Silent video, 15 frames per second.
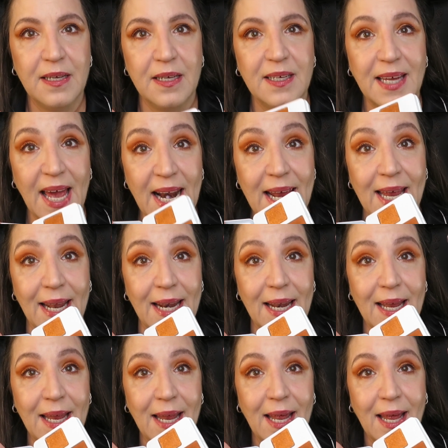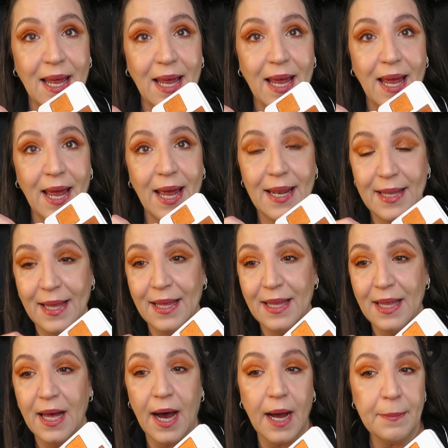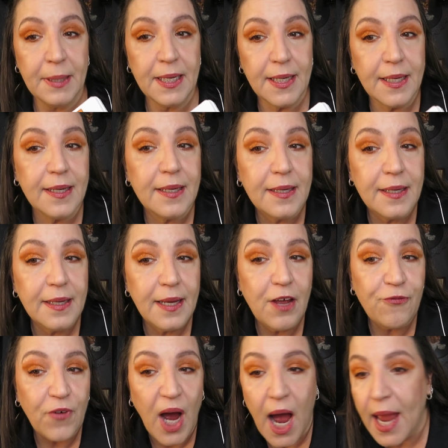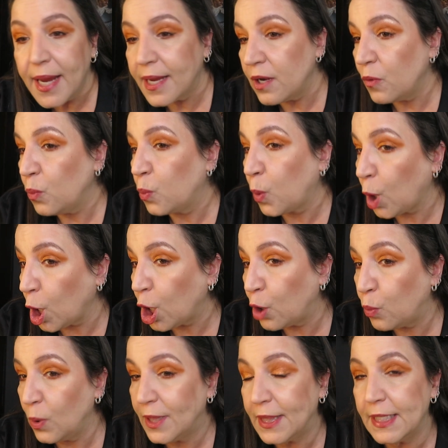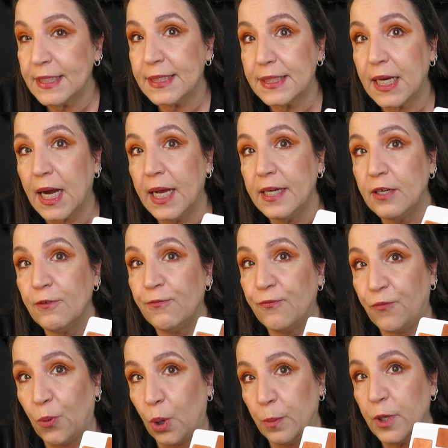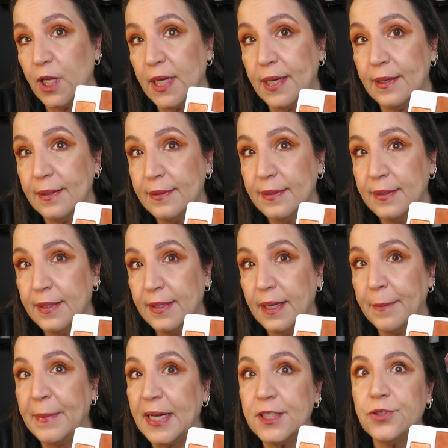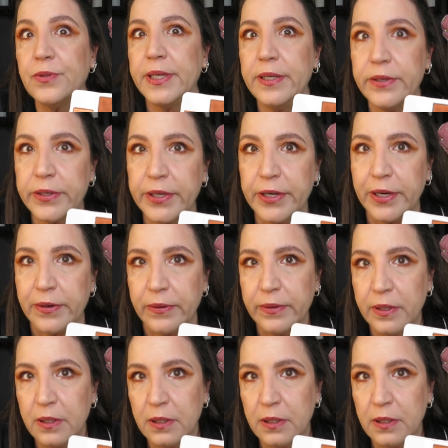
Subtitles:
get it. I mean, if I can work with this kind of formula, imagine what you can do.